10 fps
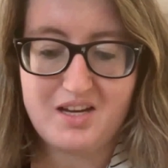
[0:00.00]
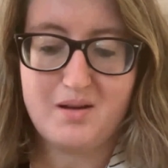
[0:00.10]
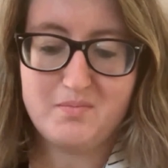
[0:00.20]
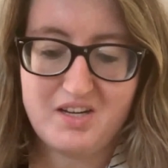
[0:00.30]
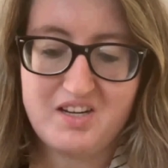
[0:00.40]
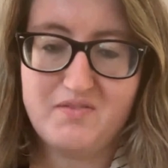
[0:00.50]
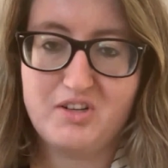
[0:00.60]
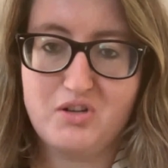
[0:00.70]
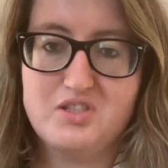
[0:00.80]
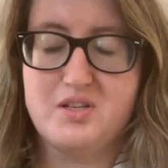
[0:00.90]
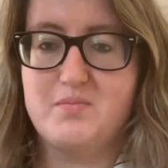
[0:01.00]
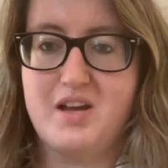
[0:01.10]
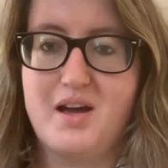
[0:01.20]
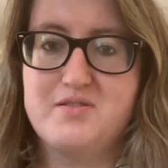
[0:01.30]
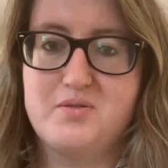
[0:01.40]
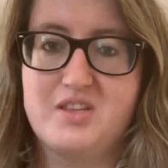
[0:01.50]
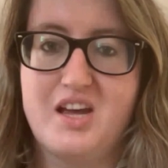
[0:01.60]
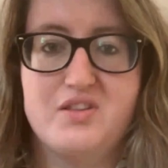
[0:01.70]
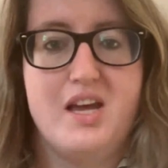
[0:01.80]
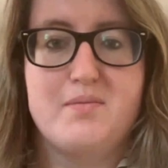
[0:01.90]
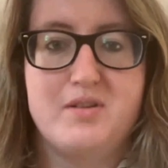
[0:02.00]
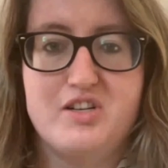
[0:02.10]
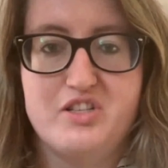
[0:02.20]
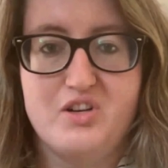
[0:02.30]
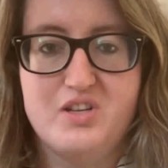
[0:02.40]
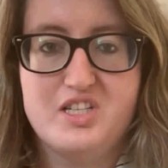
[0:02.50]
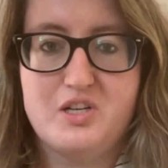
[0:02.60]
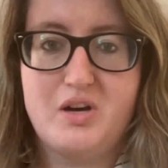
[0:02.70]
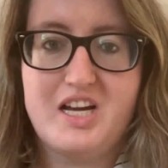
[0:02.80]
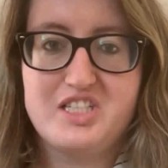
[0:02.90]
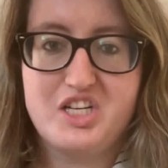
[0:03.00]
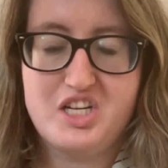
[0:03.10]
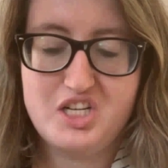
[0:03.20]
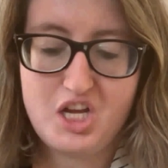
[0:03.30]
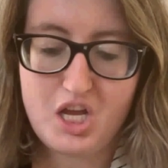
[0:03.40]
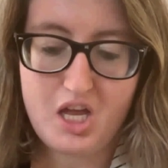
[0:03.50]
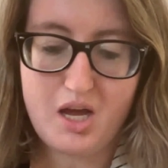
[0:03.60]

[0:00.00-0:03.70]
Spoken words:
They can be difficult sometimes without that personal interaction.